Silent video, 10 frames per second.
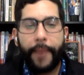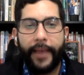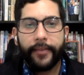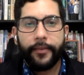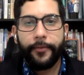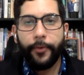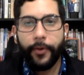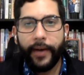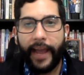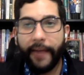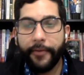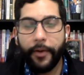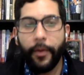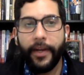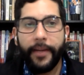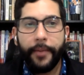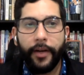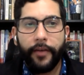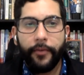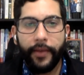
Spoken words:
best for everyone involved.